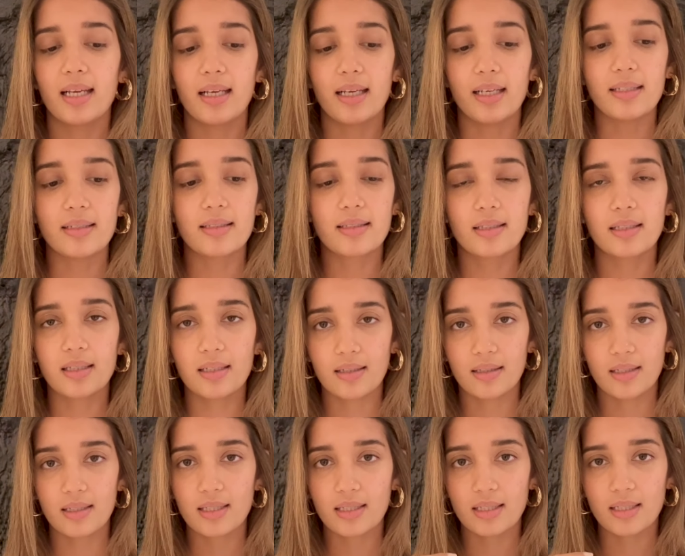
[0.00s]
it's
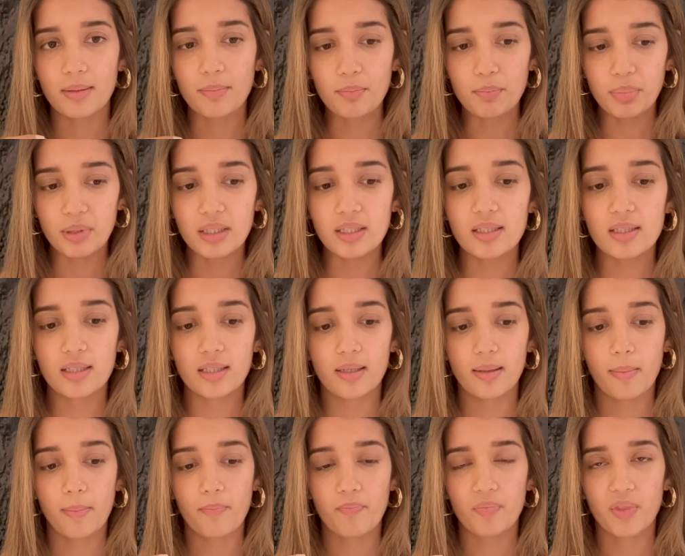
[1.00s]
the simplest
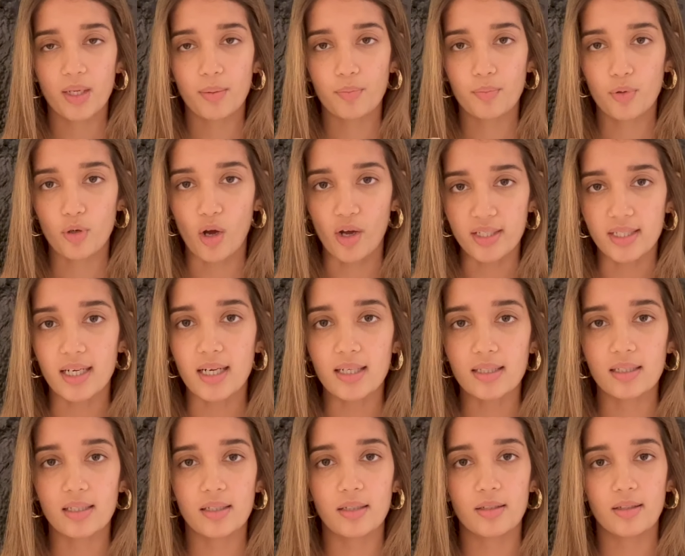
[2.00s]

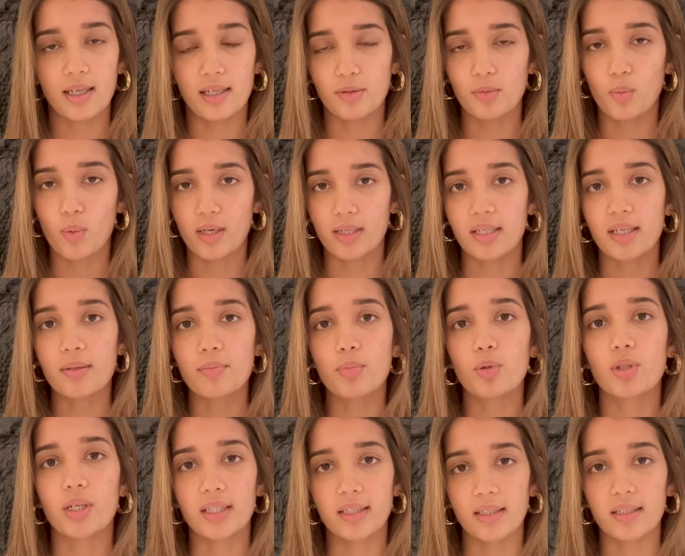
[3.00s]
product that one can
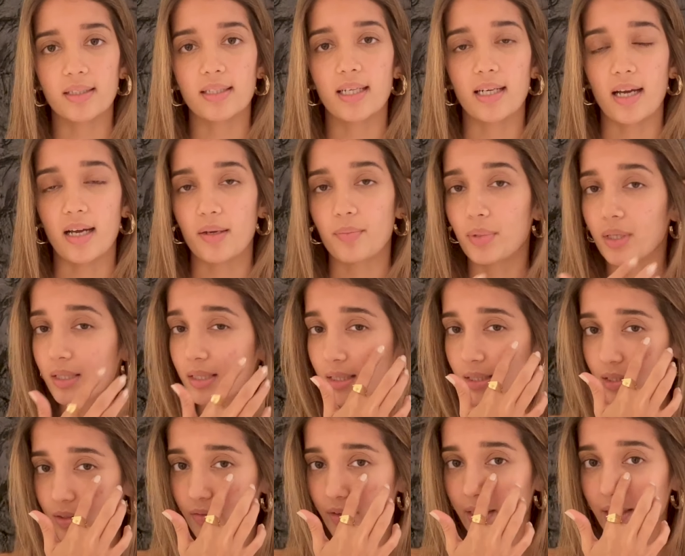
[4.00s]
put under their eye, because
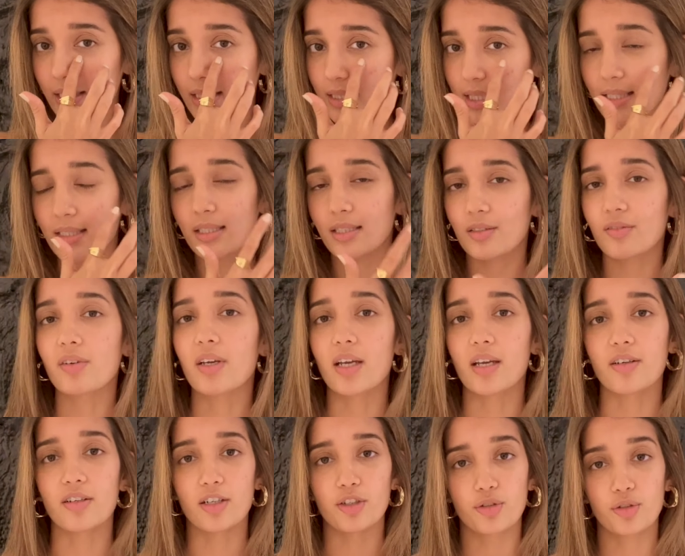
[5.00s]
it's a very sensitive
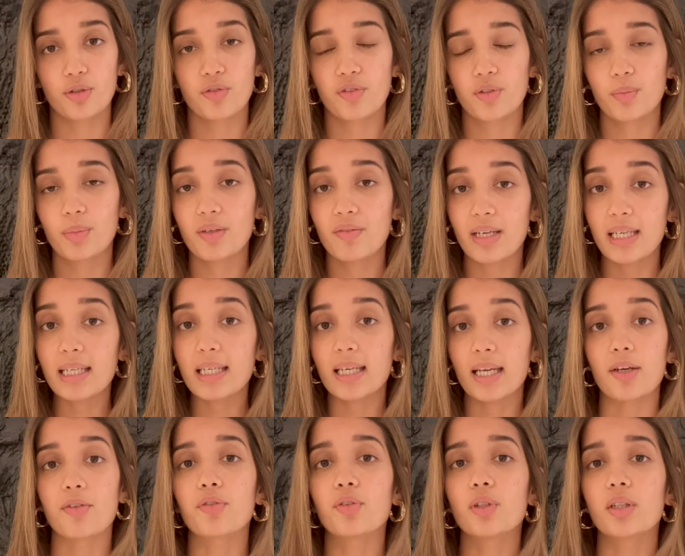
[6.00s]
area. So you have to be very
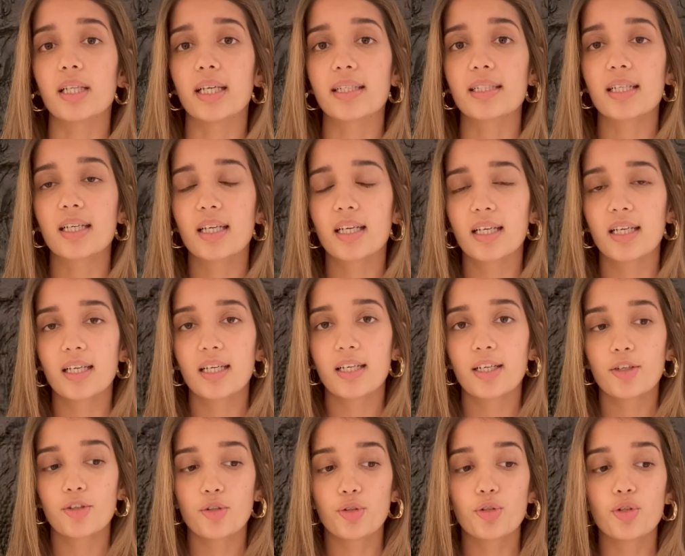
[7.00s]
careful that
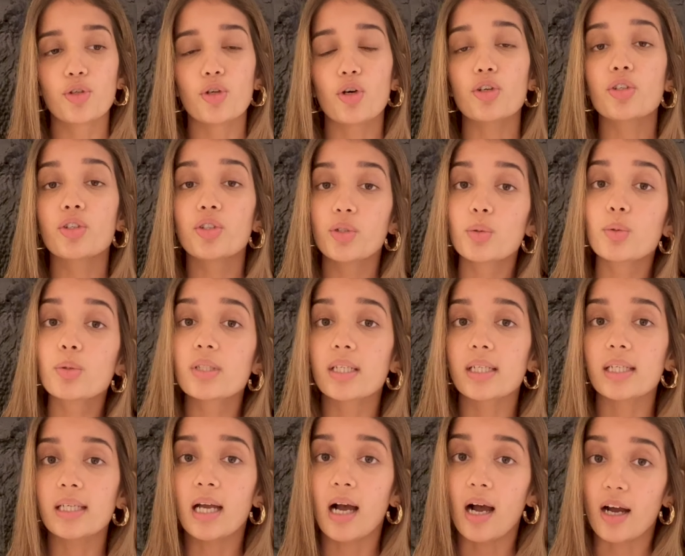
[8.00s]
you do not use
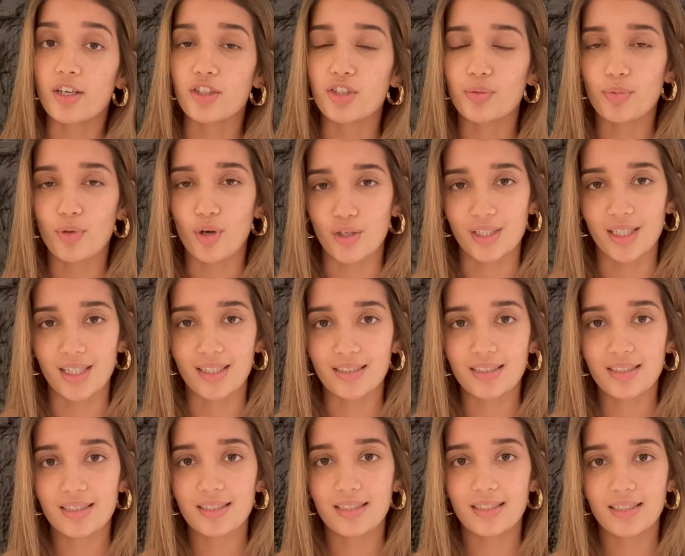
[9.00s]
any harsh
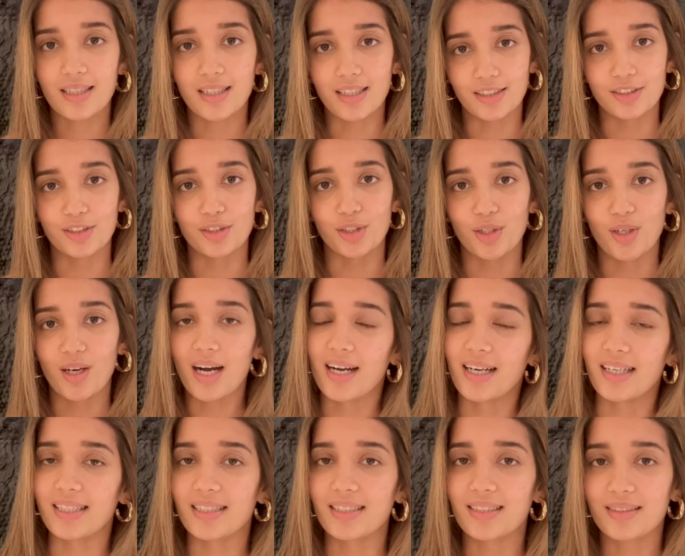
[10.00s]
product under your
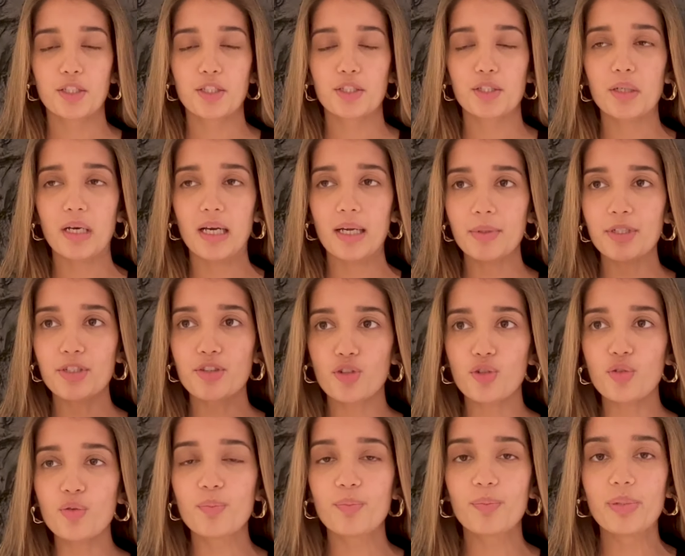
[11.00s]
eye. So I'm a
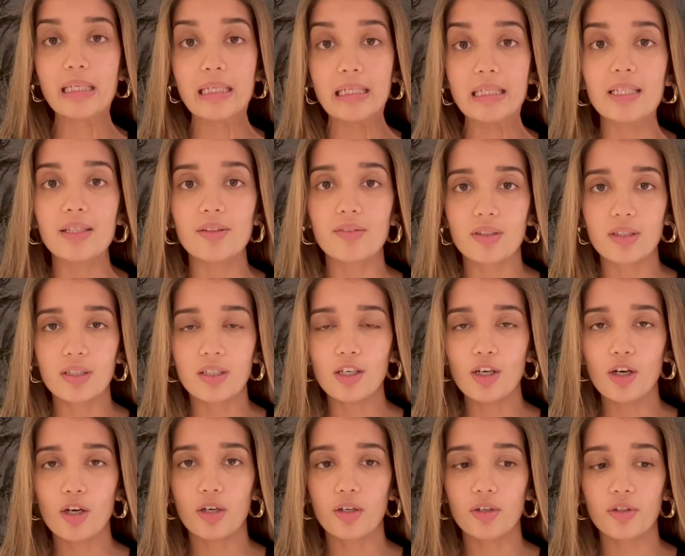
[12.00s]
true believer
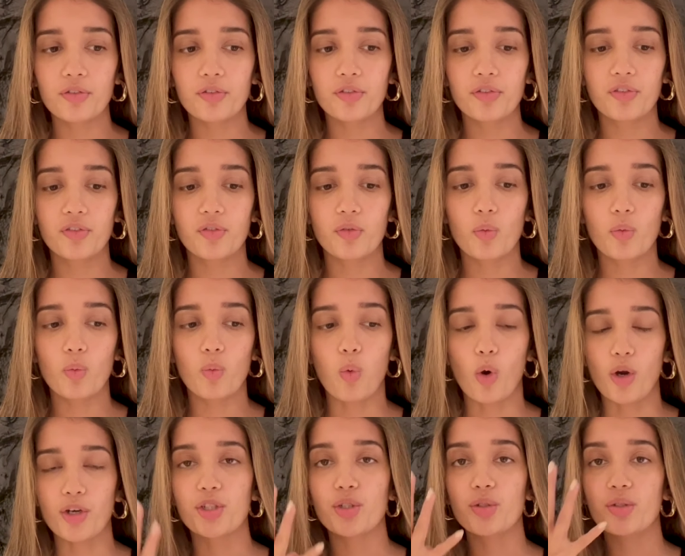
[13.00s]
of
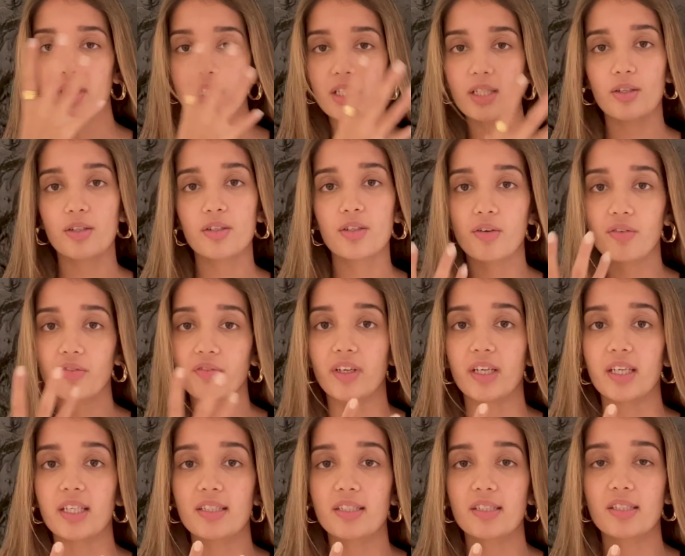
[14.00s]
what you see on your
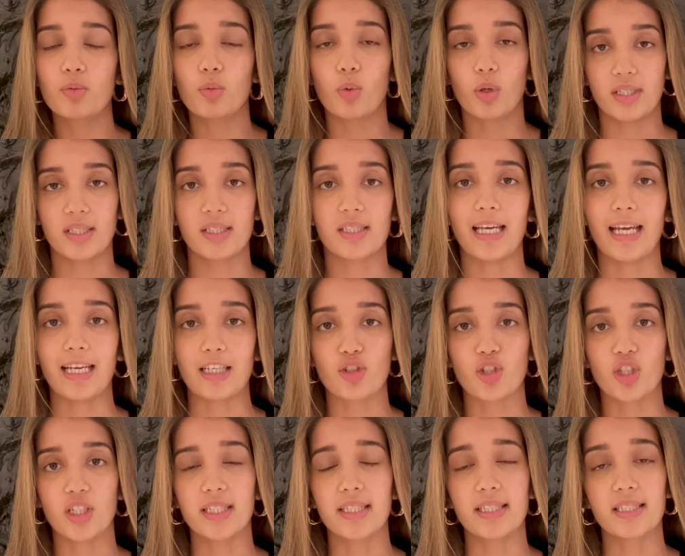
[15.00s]
face is what is
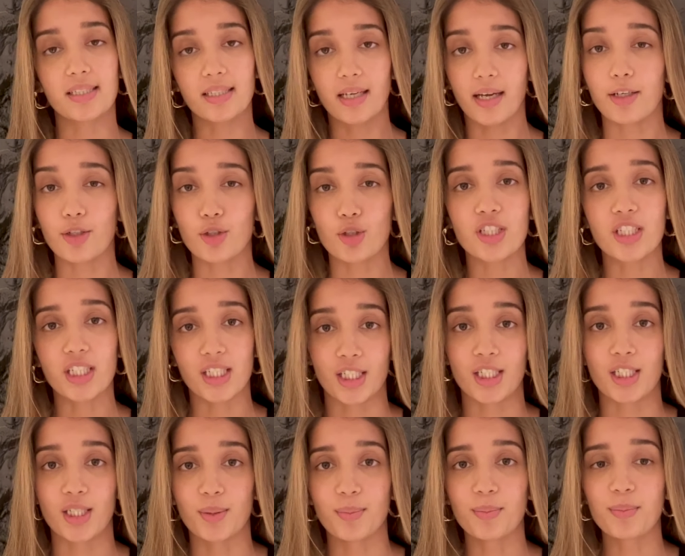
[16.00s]
actually inside your
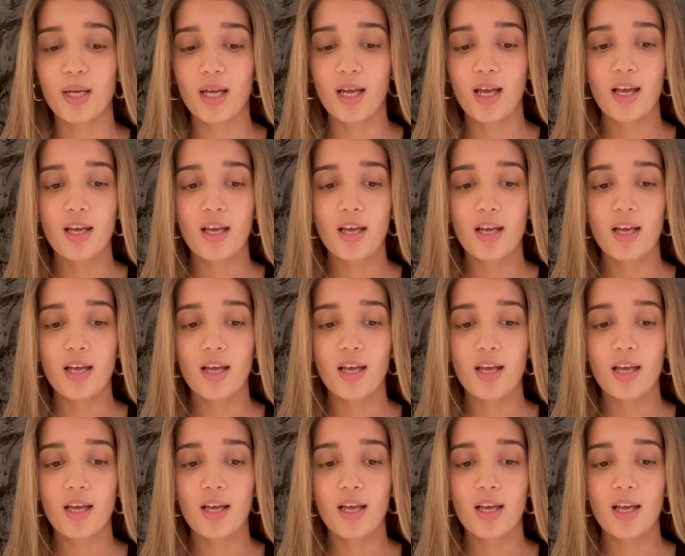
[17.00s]
system.